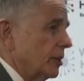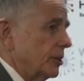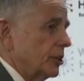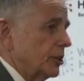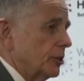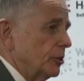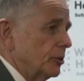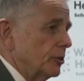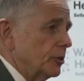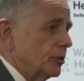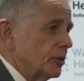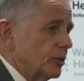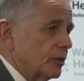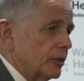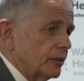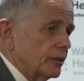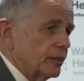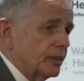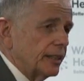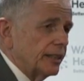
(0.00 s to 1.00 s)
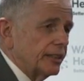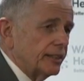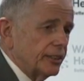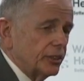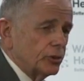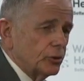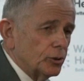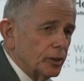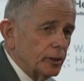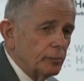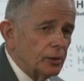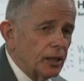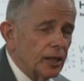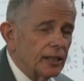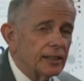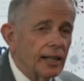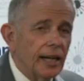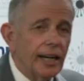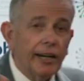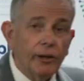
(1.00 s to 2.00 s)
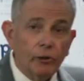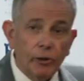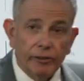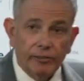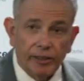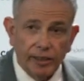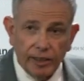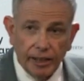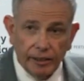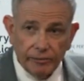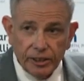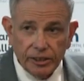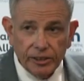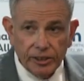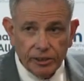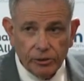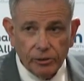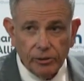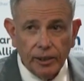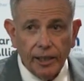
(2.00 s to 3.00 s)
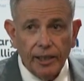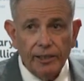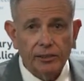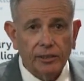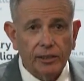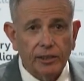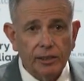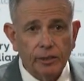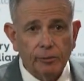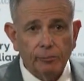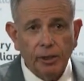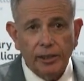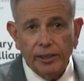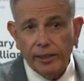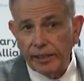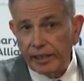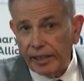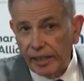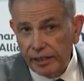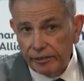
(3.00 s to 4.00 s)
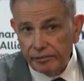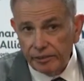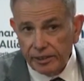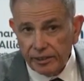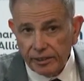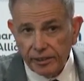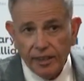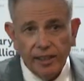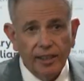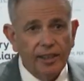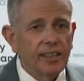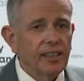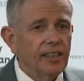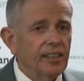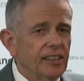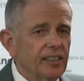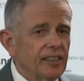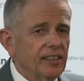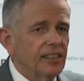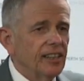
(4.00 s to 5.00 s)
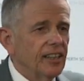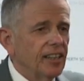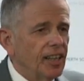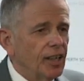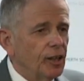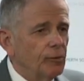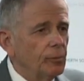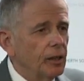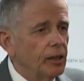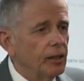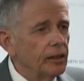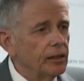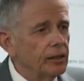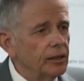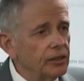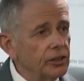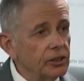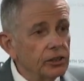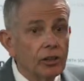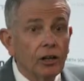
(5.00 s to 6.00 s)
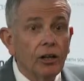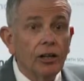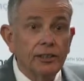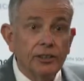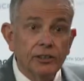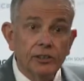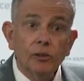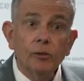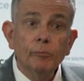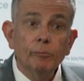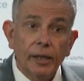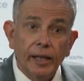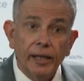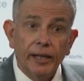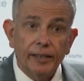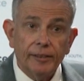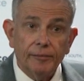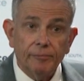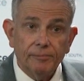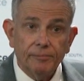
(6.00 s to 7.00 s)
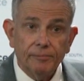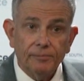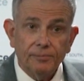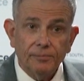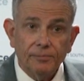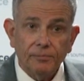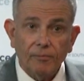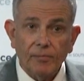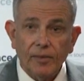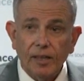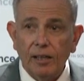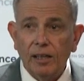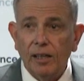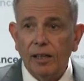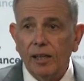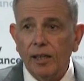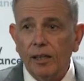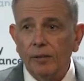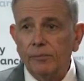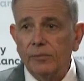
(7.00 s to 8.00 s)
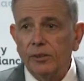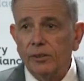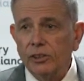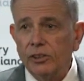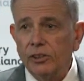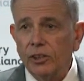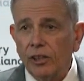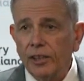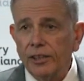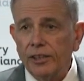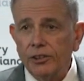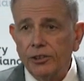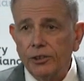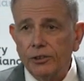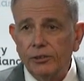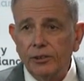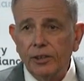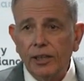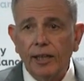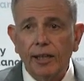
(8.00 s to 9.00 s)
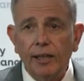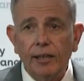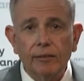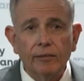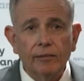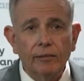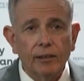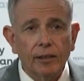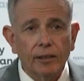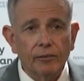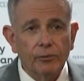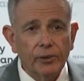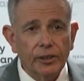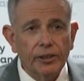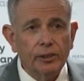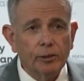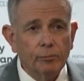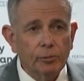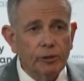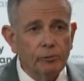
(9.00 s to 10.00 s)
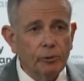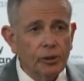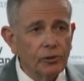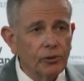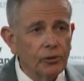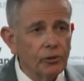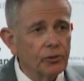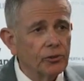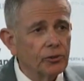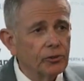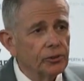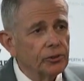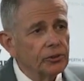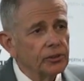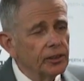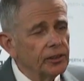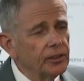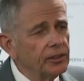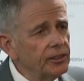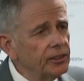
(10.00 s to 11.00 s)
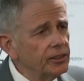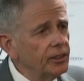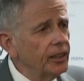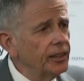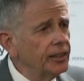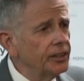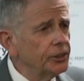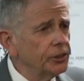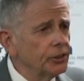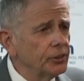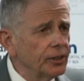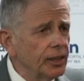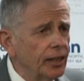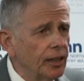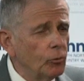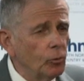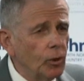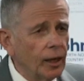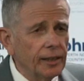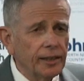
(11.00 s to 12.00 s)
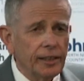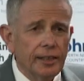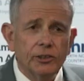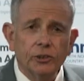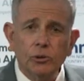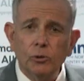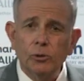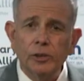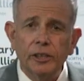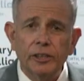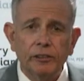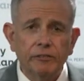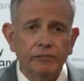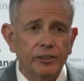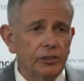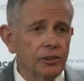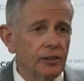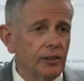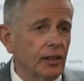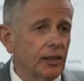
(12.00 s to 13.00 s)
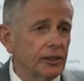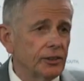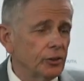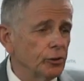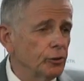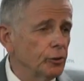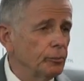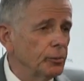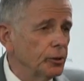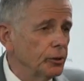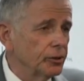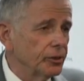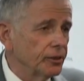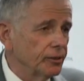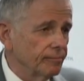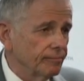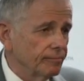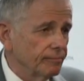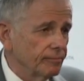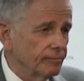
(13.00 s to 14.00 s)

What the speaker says: issues to get this all in place. However, having said all that, so that's my caveat, the design is not bad. The design issues are reasonably well thought through. So the design issues are, one, it's all individualised to a person,